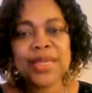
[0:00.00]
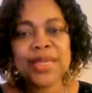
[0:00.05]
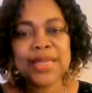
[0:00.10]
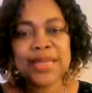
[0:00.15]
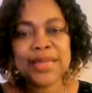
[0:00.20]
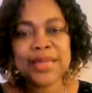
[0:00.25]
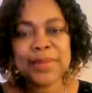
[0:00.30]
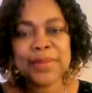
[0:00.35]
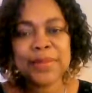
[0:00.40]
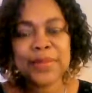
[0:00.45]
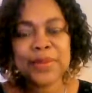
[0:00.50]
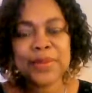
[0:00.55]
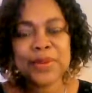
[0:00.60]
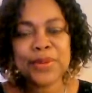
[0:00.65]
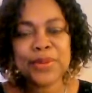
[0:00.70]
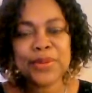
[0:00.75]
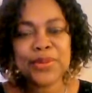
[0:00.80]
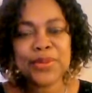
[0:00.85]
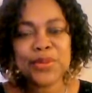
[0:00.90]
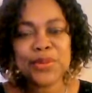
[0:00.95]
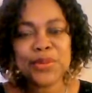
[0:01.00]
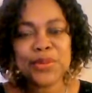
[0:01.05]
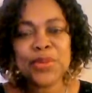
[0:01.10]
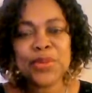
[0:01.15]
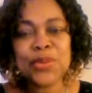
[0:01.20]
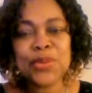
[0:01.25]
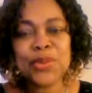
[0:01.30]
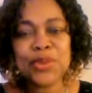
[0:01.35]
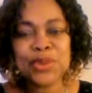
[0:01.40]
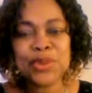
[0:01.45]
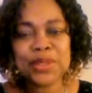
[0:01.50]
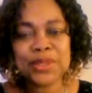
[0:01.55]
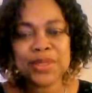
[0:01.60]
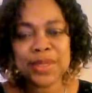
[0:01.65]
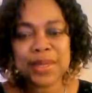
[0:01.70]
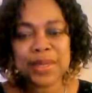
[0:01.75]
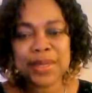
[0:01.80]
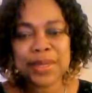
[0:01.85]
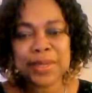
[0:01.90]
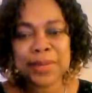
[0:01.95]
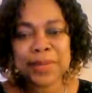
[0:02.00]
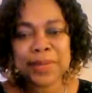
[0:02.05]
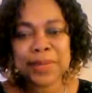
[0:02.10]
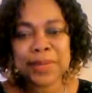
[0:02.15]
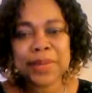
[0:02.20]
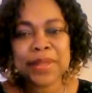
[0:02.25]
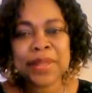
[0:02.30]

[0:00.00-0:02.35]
Edem. God is good all the time.